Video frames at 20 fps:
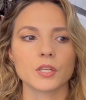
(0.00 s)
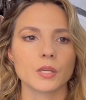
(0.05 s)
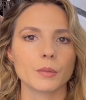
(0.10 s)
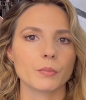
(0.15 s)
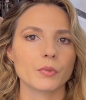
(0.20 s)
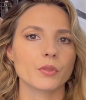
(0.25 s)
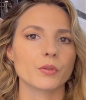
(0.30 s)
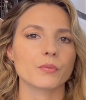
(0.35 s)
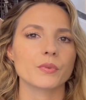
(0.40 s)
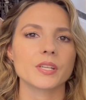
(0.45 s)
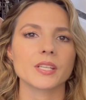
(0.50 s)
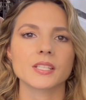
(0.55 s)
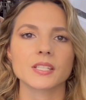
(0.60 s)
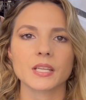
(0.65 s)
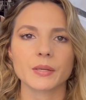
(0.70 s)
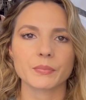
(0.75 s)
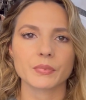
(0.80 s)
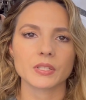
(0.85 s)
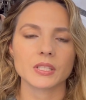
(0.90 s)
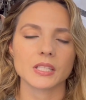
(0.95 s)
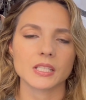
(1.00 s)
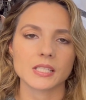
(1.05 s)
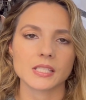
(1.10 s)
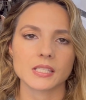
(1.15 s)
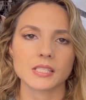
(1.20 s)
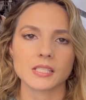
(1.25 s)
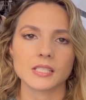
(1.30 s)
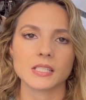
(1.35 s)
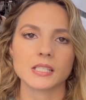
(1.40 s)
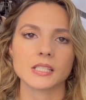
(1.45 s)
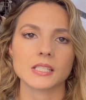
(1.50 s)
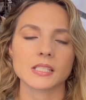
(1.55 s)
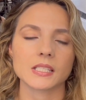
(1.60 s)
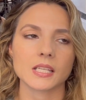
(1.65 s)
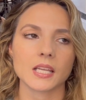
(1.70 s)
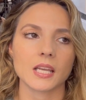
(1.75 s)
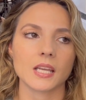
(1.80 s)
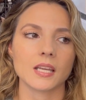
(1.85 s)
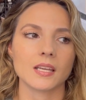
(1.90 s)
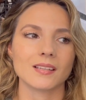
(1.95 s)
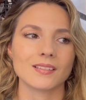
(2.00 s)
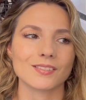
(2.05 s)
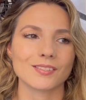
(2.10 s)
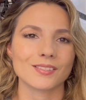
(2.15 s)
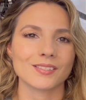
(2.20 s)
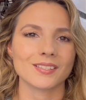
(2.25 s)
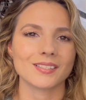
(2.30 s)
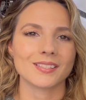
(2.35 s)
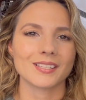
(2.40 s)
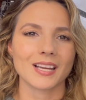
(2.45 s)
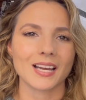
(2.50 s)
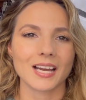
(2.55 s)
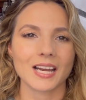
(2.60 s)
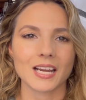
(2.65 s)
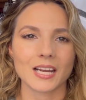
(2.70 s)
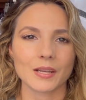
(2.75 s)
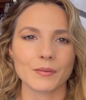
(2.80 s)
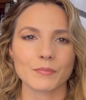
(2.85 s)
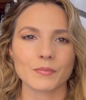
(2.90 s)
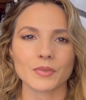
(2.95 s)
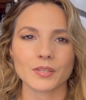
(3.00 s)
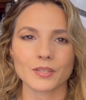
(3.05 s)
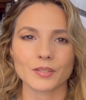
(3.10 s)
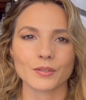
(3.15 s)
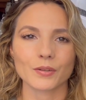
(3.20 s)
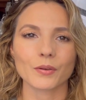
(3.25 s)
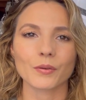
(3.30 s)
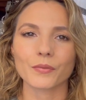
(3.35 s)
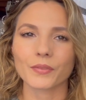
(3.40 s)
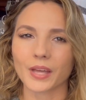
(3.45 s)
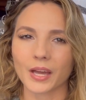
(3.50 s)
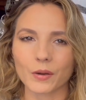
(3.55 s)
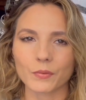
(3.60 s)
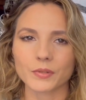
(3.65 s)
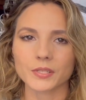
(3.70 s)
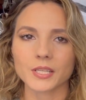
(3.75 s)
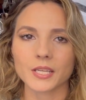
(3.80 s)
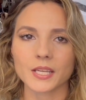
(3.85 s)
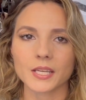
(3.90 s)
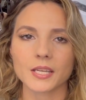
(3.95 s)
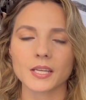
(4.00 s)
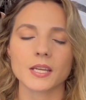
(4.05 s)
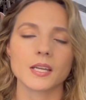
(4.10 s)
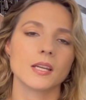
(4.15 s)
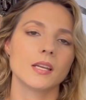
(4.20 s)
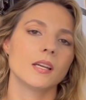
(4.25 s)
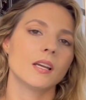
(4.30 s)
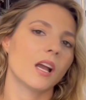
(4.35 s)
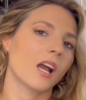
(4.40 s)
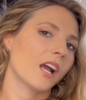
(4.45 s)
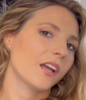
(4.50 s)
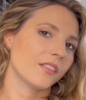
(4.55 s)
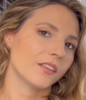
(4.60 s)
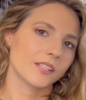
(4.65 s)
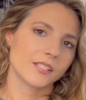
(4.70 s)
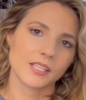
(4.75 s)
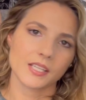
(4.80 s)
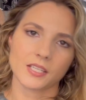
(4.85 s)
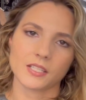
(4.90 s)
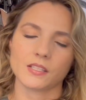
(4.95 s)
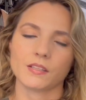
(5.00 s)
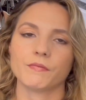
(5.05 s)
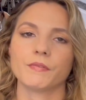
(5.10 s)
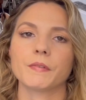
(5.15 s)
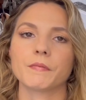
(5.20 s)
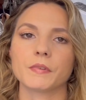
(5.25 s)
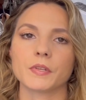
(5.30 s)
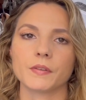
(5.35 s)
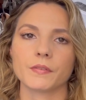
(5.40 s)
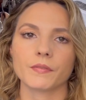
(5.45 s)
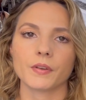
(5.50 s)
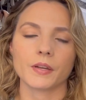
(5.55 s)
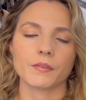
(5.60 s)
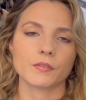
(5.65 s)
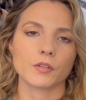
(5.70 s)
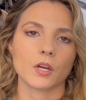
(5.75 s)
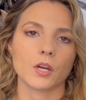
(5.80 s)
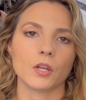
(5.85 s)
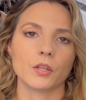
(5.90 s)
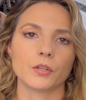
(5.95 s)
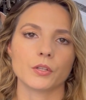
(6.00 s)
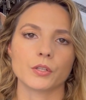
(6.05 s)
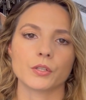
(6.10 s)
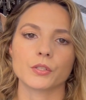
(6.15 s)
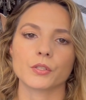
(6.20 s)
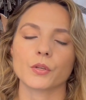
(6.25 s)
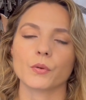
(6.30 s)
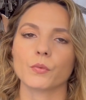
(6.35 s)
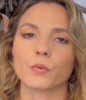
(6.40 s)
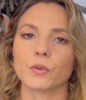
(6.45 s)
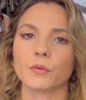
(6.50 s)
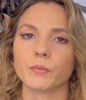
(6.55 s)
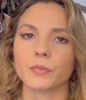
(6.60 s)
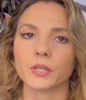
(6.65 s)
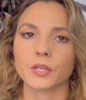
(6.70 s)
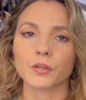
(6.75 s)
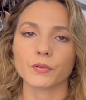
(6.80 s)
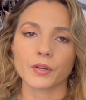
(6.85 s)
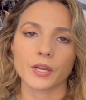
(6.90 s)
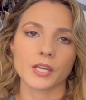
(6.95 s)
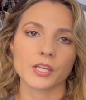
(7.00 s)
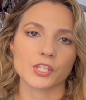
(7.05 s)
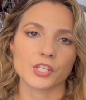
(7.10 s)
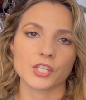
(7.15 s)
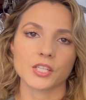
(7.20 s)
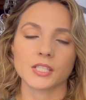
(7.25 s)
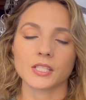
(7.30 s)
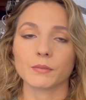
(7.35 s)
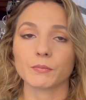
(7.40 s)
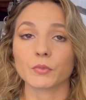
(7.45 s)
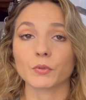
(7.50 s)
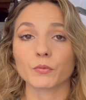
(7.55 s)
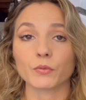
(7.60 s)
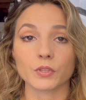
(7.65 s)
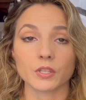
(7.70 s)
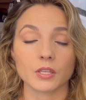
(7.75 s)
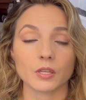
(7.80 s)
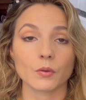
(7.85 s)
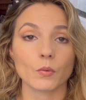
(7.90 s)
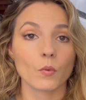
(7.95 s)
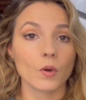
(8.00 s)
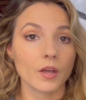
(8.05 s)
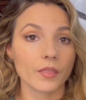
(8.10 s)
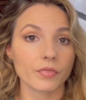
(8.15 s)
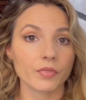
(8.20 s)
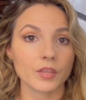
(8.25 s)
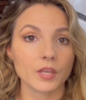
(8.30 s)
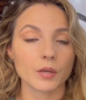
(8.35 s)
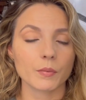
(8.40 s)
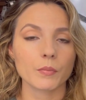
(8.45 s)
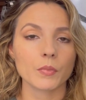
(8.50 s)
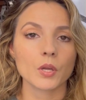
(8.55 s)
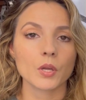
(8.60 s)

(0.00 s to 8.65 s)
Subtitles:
up 3 separate listings, and just the time, that would take. I thought taking the $55 would be great. She seemed to really want them.